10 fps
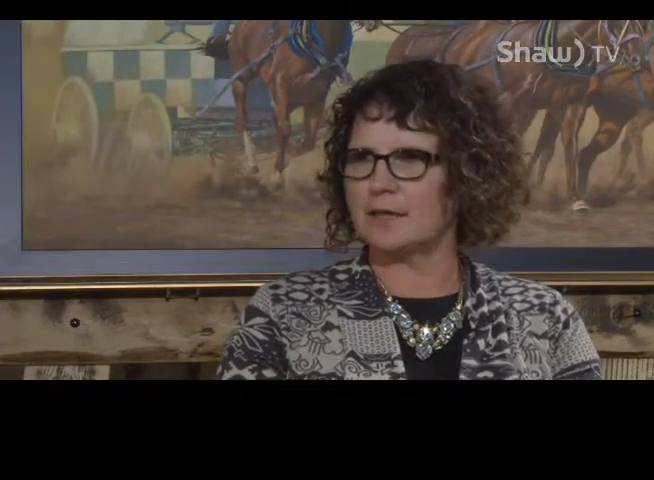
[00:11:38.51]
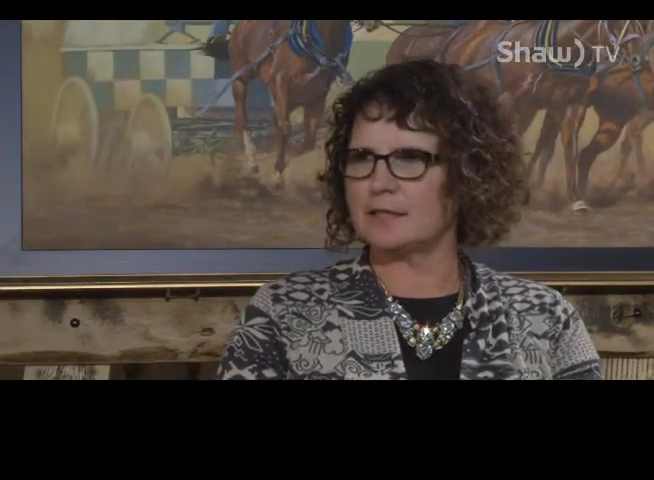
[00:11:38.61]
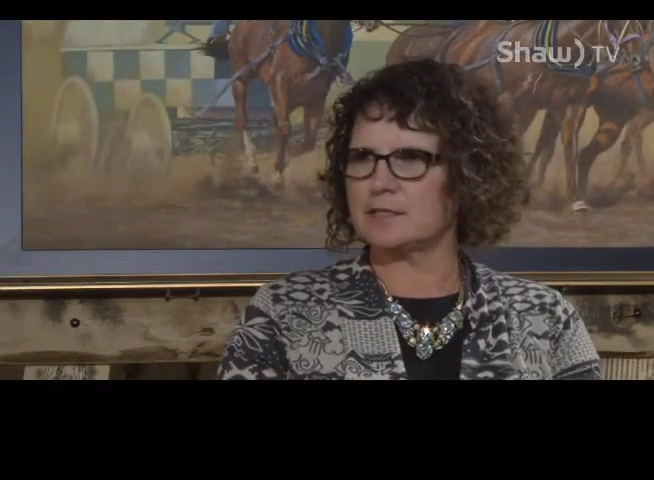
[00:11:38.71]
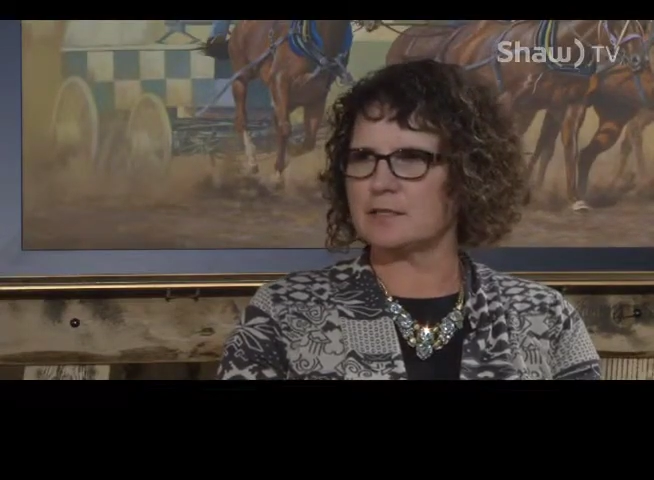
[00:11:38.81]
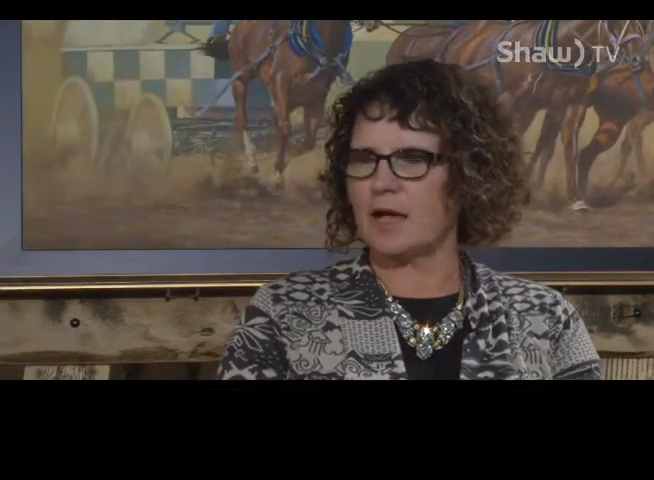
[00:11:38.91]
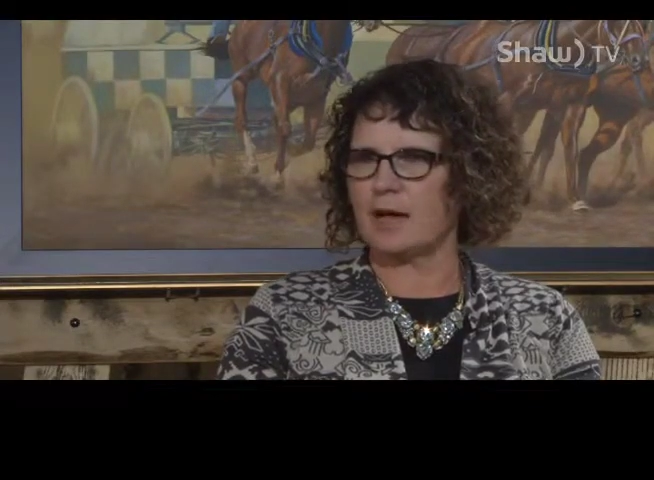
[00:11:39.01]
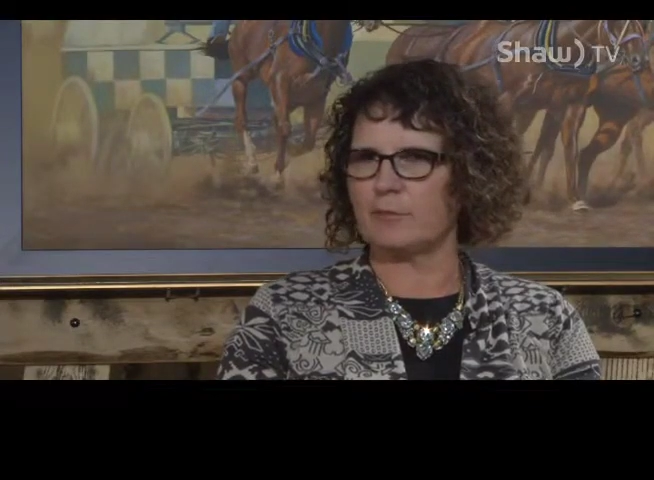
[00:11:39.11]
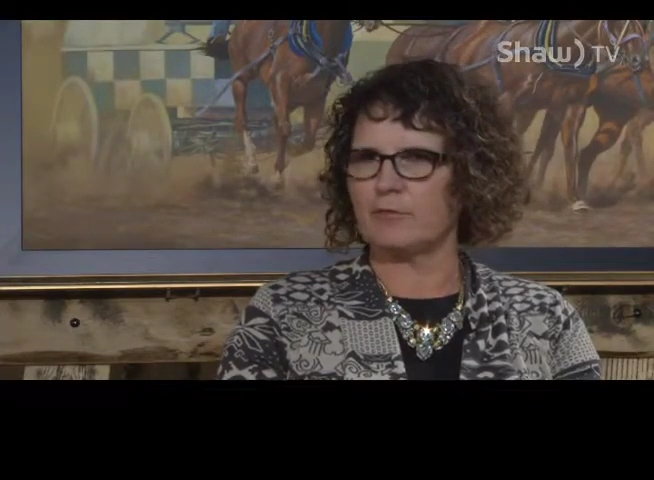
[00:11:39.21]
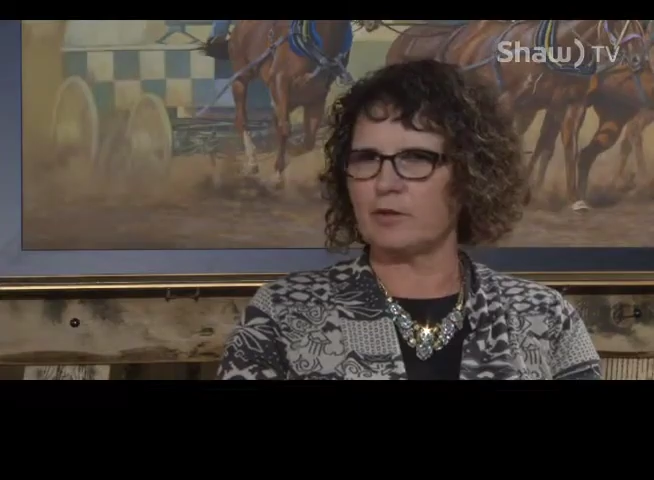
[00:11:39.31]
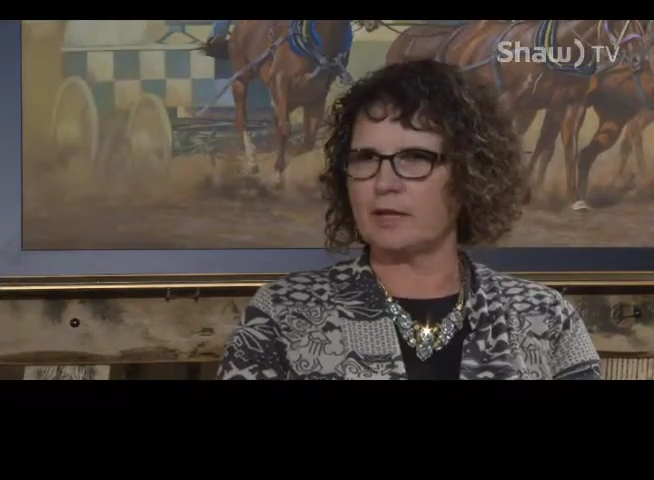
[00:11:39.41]
It's
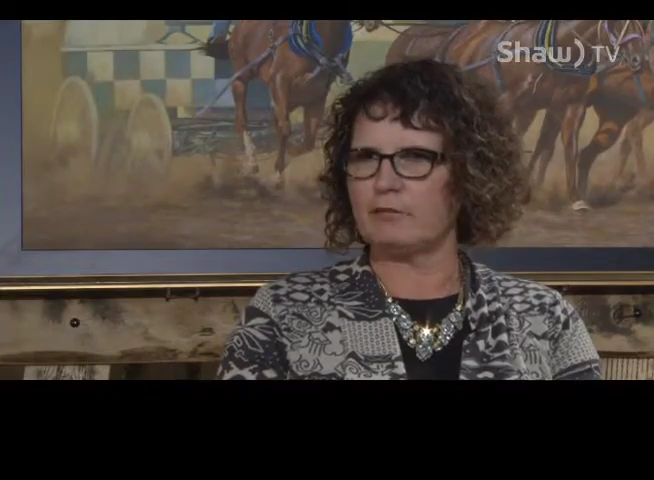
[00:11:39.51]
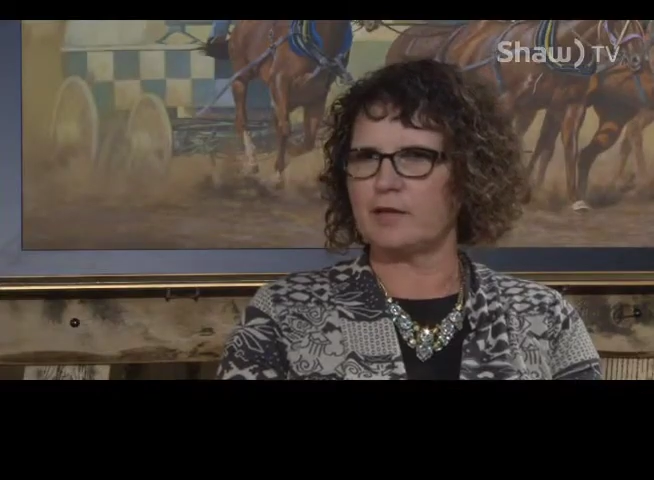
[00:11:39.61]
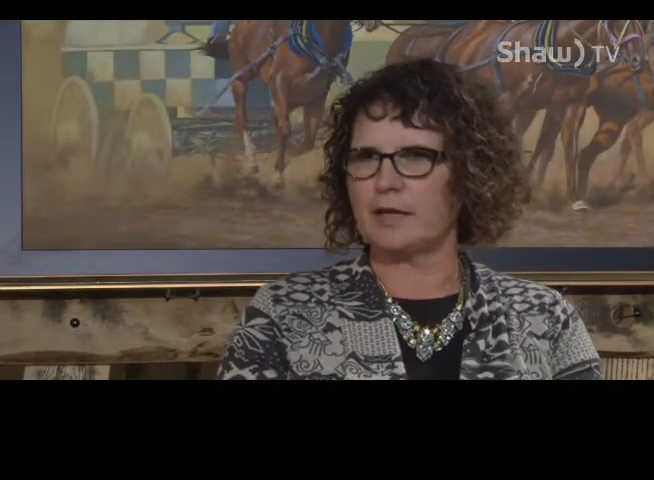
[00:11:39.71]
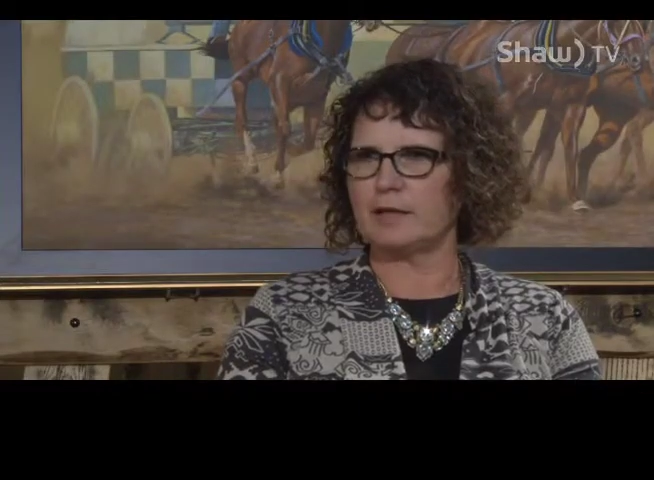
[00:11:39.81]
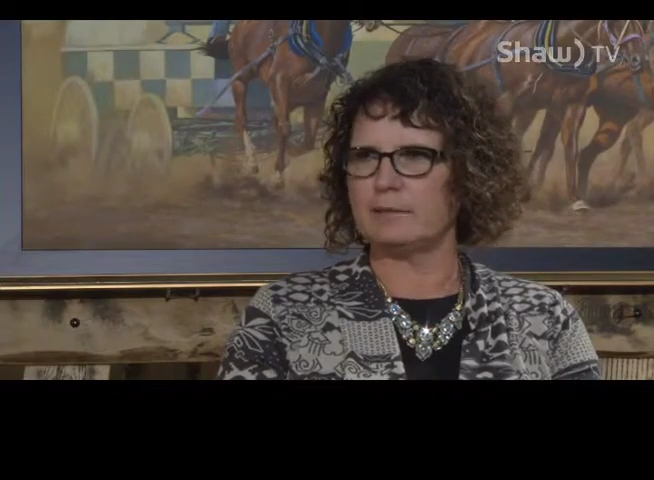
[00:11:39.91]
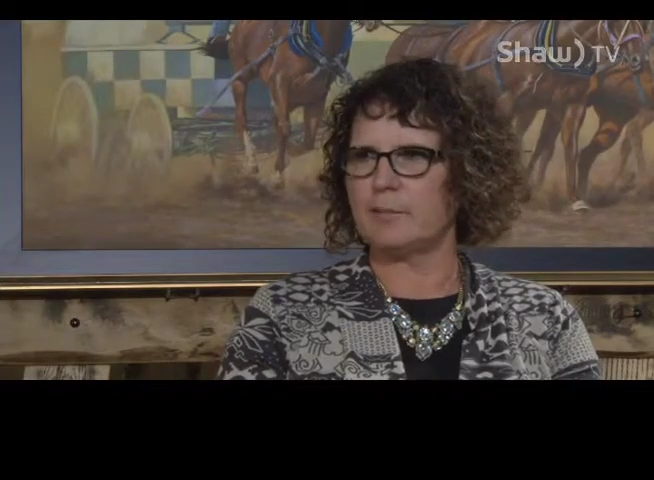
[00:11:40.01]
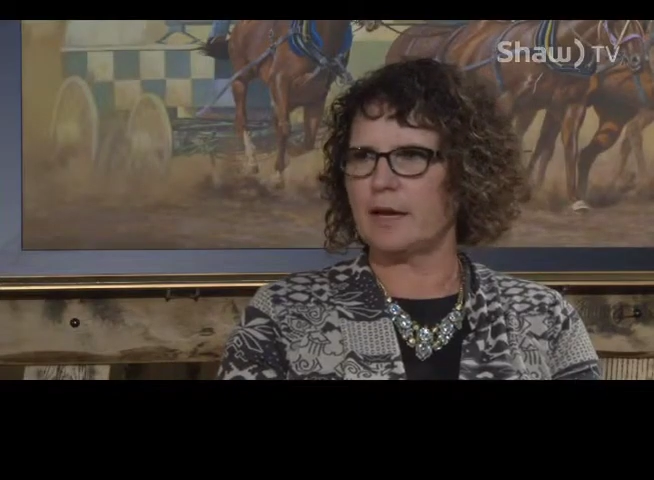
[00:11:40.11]
fully funded